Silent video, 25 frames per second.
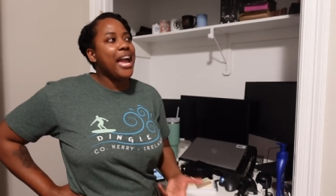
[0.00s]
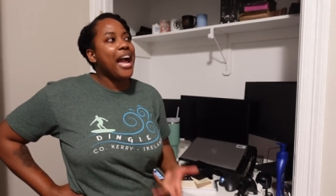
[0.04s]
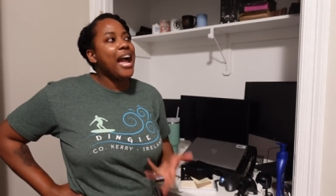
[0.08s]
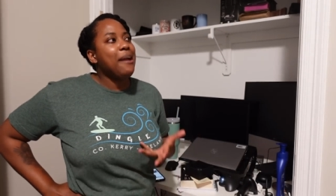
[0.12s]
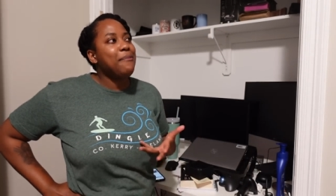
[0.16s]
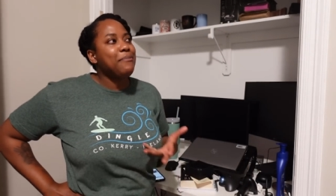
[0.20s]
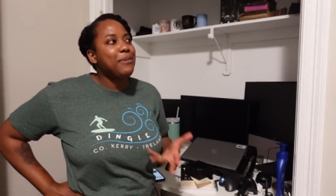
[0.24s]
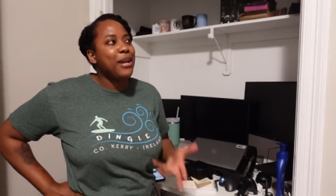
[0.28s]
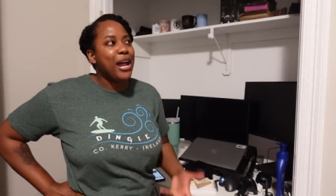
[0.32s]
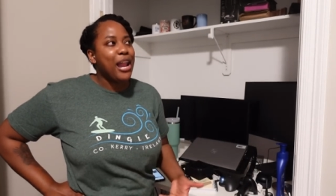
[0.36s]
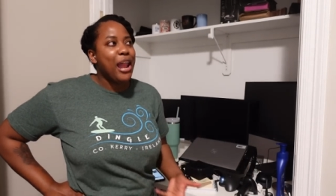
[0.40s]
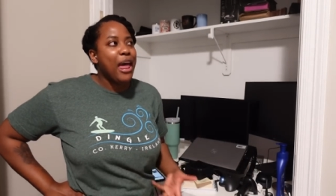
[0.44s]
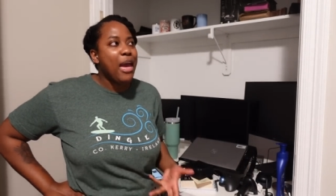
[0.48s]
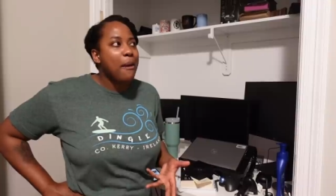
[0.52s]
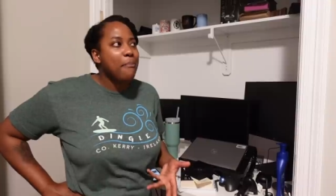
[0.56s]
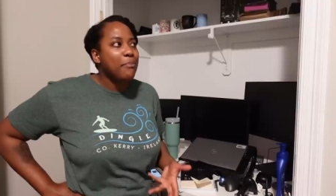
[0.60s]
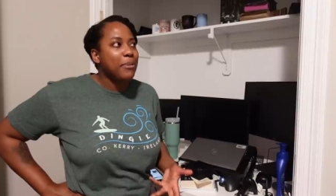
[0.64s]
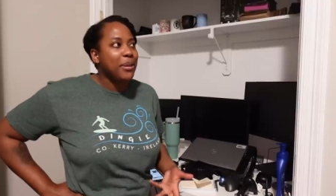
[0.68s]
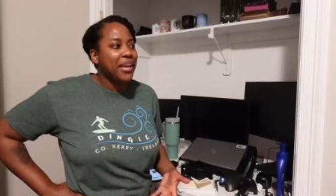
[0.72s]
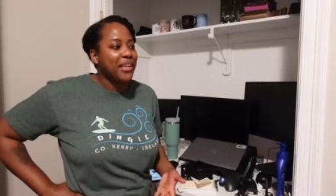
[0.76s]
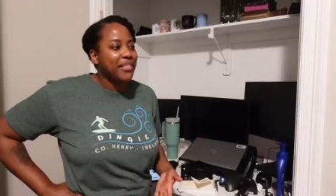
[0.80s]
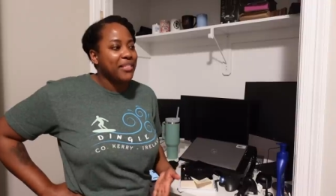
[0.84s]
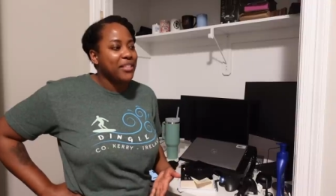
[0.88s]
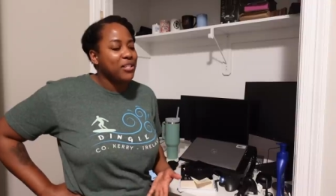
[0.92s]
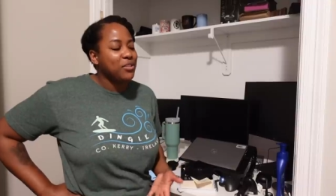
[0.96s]
I'm not
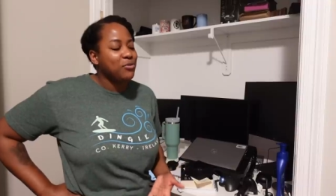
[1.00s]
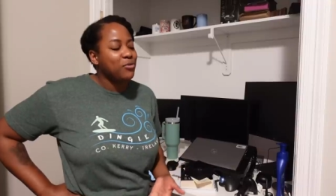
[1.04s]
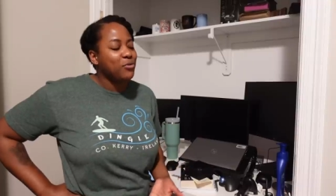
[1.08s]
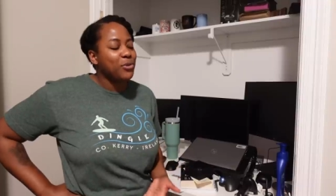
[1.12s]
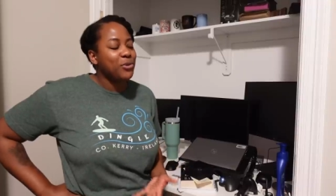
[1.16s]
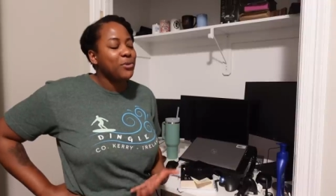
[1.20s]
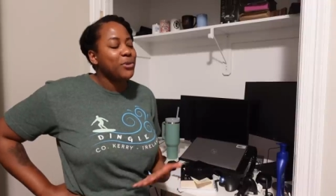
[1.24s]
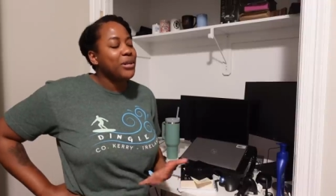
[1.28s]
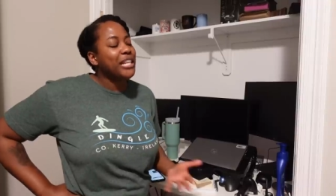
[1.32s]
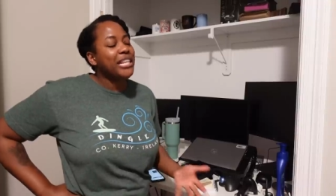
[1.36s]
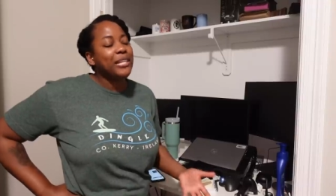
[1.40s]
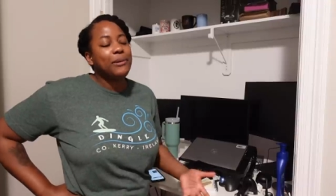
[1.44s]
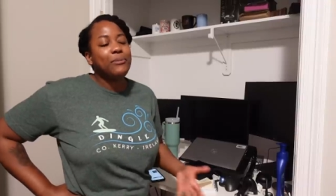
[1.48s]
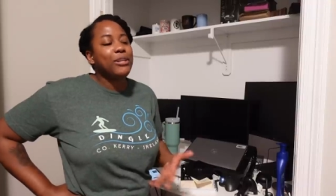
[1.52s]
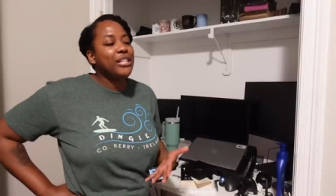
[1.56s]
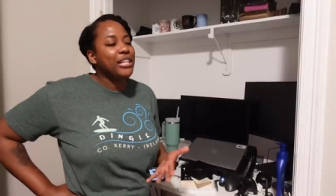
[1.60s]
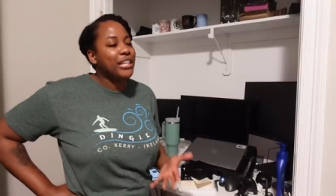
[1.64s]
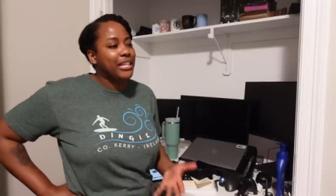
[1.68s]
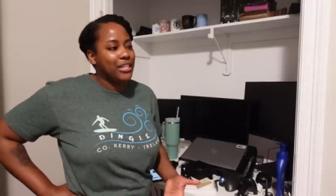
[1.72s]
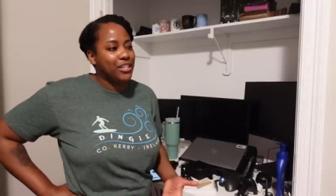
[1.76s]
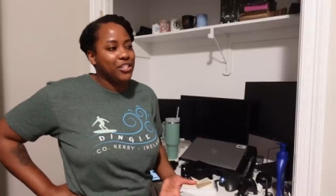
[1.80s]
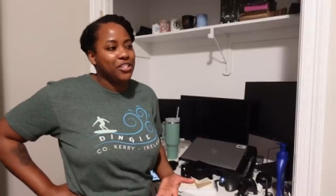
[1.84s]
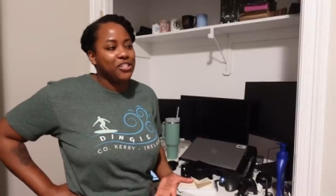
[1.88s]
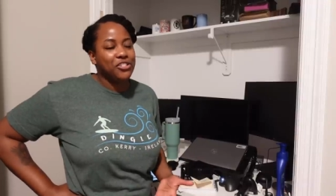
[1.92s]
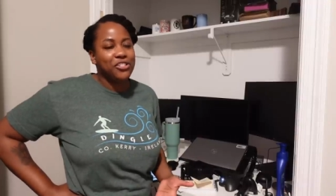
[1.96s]
happy in this
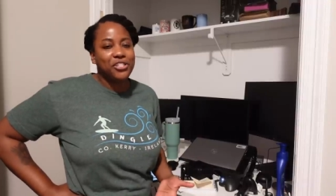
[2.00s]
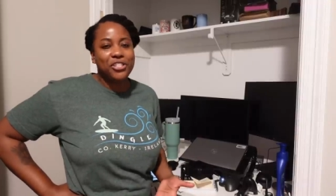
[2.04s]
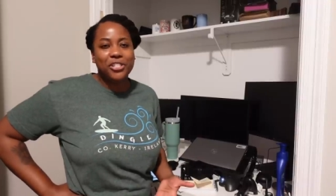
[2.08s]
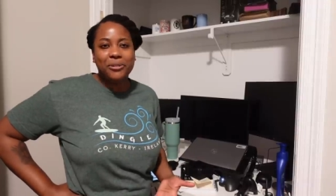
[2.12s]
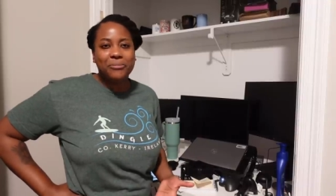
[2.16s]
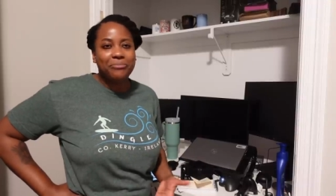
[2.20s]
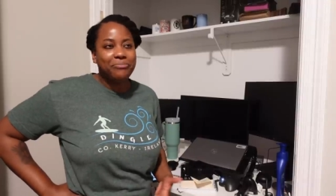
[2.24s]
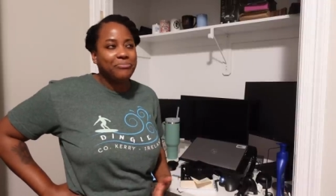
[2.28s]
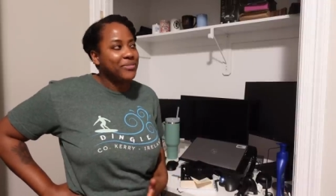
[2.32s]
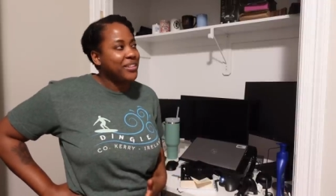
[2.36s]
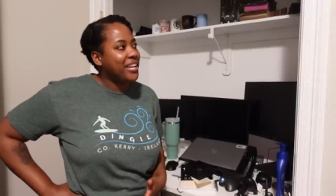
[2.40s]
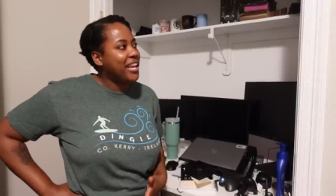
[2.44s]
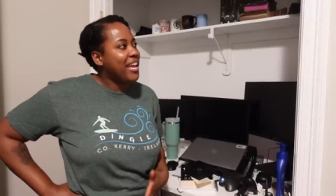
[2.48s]
relationship.